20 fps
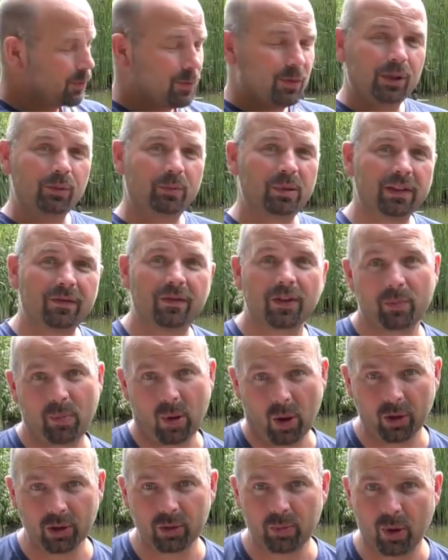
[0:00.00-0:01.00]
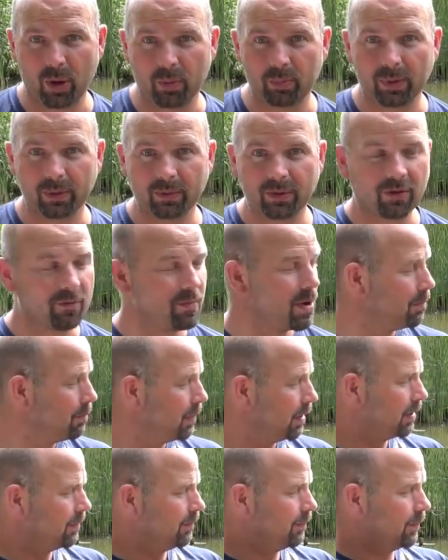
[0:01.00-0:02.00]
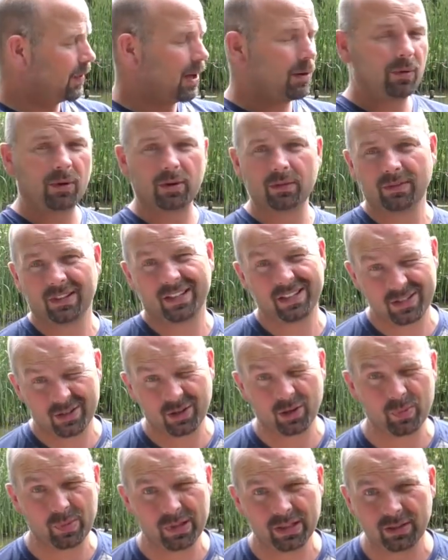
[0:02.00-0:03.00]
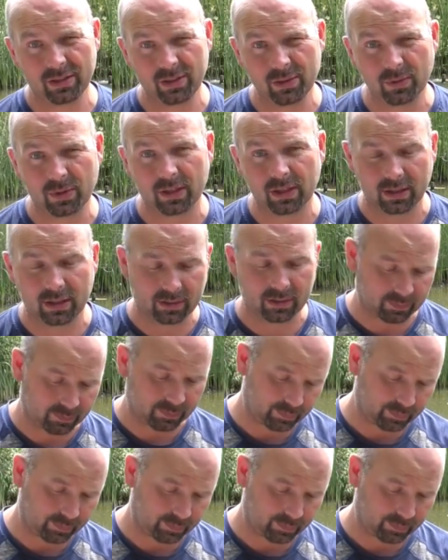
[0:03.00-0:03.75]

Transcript: will be for the pond pump. And remember, that one has got to be in the UK.